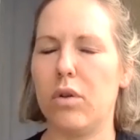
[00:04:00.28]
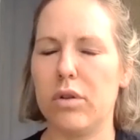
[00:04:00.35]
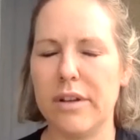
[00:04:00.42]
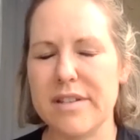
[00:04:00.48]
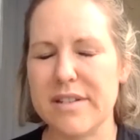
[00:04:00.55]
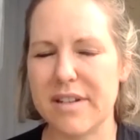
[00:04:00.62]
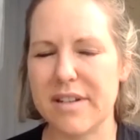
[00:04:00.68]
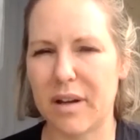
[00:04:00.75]

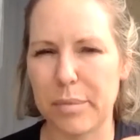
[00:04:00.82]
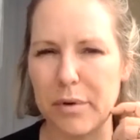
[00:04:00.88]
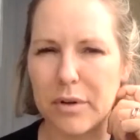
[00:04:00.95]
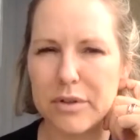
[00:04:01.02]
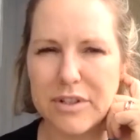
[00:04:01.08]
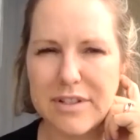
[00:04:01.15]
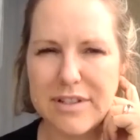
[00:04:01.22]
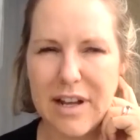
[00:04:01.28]
holistic
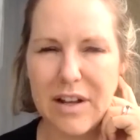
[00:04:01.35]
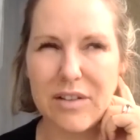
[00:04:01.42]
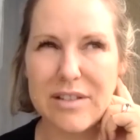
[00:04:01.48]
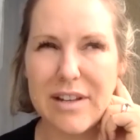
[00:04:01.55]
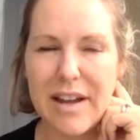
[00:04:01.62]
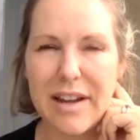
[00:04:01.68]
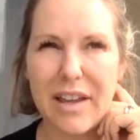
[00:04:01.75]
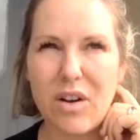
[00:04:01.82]
approach, it
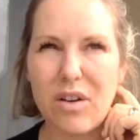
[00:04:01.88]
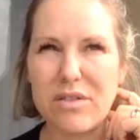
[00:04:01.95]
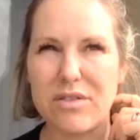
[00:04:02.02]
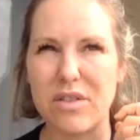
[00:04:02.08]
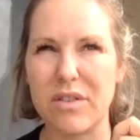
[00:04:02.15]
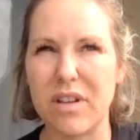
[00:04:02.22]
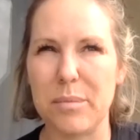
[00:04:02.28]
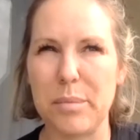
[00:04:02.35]
sounds like, and
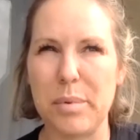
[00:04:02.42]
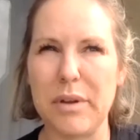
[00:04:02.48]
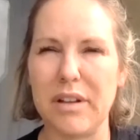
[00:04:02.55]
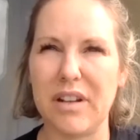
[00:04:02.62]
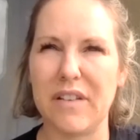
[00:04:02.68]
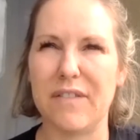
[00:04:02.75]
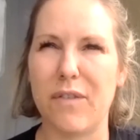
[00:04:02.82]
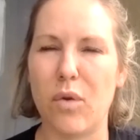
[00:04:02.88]
also the
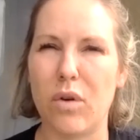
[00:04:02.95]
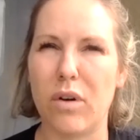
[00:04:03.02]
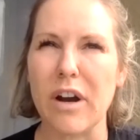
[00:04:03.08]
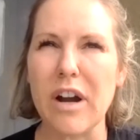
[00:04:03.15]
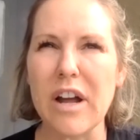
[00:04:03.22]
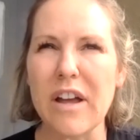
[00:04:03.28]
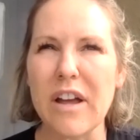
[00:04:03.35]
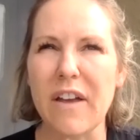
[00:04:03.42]
ability for
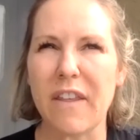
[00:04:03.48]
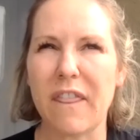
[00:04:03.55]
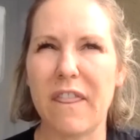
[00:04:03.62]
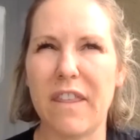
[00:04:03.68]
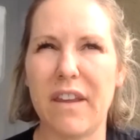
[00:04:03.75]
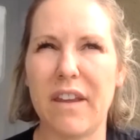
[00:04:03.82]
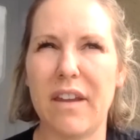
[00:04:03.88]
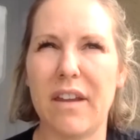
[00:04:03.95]

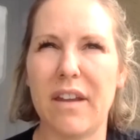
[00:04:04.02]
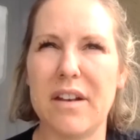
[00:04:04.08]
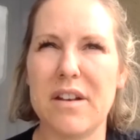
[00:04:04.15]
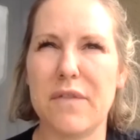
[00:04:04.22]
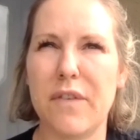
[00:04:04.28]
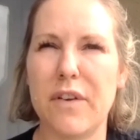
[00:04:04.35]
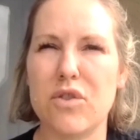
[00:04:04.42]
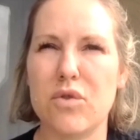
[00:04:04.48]
the
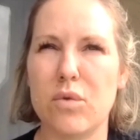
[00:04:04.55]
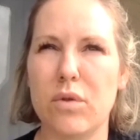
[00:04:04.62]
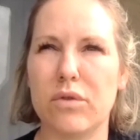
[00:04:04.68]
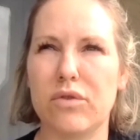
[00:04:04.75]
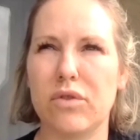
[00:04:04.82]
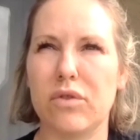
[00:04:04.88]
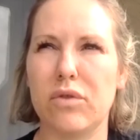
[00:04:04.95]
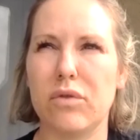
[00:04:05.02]
individual
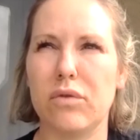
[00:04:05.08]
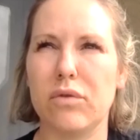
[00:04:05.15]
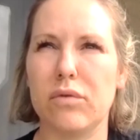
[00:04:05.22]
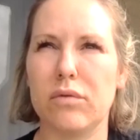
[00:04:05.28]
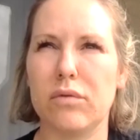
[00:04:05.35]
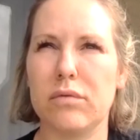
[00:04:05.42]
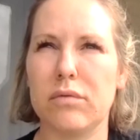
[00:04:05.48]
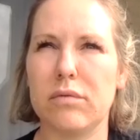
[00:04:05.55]

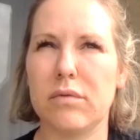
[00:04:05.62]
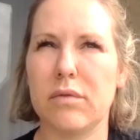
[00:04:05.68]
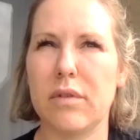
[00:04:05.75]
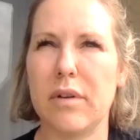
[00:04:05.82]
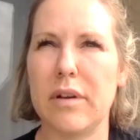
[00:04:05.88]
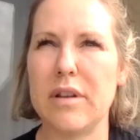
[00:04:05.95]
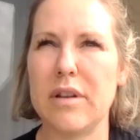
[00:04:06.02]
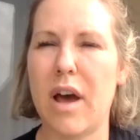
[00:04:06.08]
to
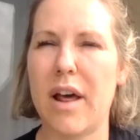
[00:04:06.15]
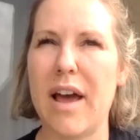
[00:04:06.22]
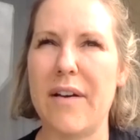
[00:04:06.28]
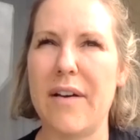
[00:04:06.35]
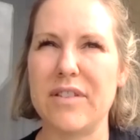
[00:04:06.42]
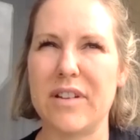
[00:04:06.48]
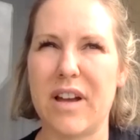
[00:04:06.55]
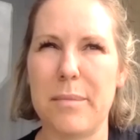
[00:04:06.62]
not
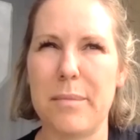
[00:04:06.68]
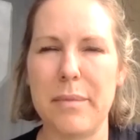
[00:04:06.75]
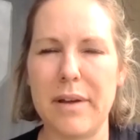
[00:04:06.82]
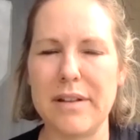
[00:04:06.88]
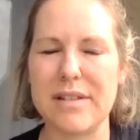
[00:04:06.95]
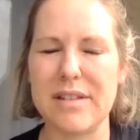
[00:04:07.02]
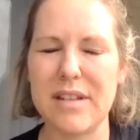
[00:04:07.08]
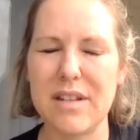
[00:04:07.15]
have to come
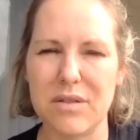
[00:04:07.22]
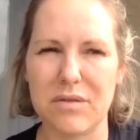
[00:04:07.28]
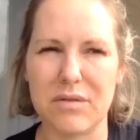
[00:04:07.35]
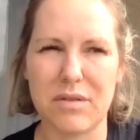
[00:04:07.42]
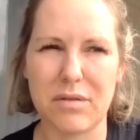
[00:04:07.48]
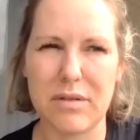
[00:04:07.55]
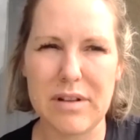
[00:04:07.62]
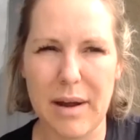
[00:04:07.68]
and see you
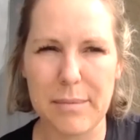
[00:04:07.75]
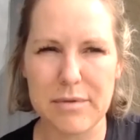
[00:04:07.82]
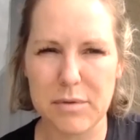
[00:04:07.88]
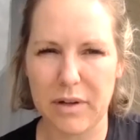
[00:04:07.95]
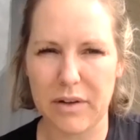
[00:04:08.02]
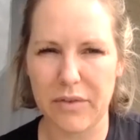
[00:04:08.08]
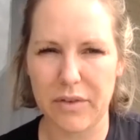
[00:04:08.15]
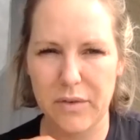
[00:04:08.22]
three times
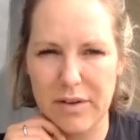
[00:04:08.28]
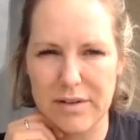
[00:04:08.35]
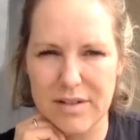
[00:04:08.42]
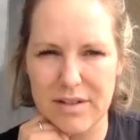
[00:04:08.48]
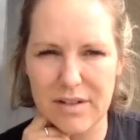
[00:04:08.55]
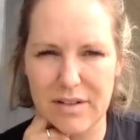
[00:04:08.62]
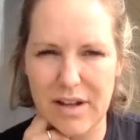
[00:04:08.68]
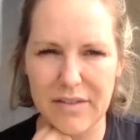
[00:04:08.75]
a week for the rest
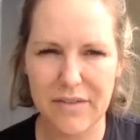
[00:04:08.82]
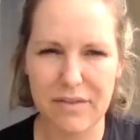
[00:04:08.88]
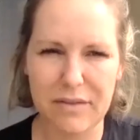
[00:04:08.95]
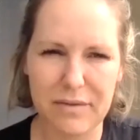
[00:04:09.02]
of their life.